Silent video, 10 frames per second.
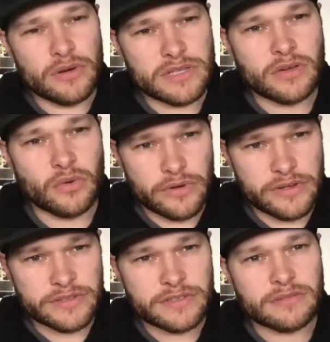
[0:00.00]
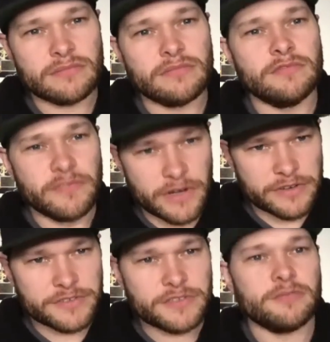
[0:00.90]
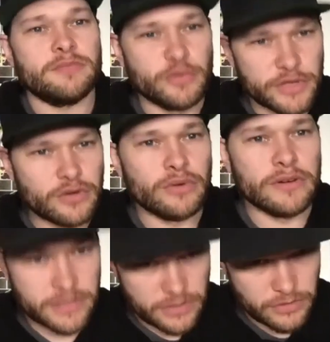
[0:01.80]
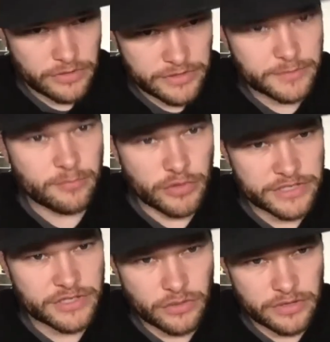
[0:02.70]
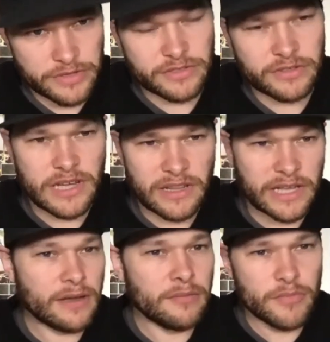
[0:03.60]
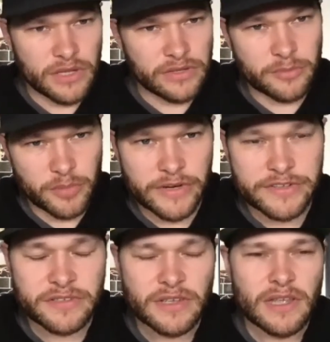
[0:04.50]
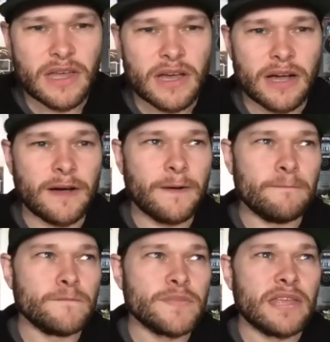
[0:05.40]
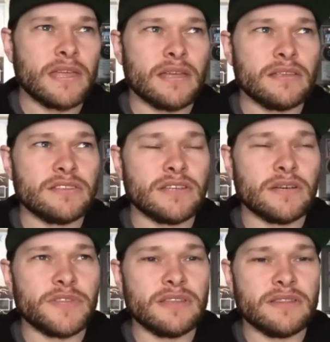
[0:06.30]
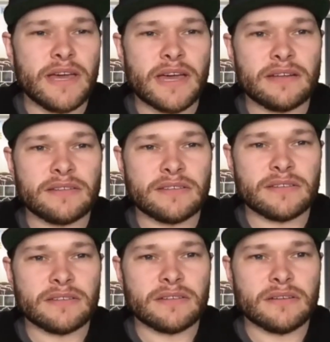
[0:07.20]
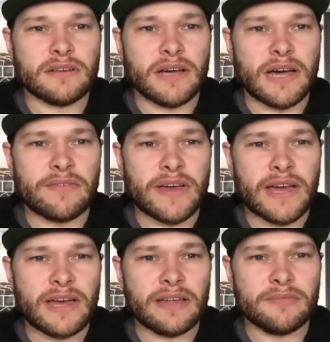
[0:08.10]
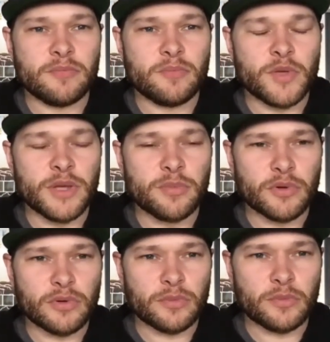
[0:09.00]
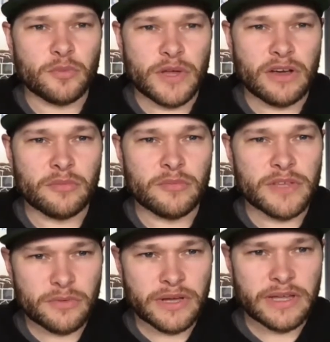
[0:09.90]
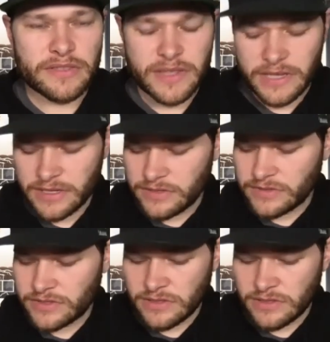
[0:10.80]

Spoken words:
chorus, verse, pre-chorus, chorus, bridge, chorus. So you got like a million parts. Something that I've had people help me with is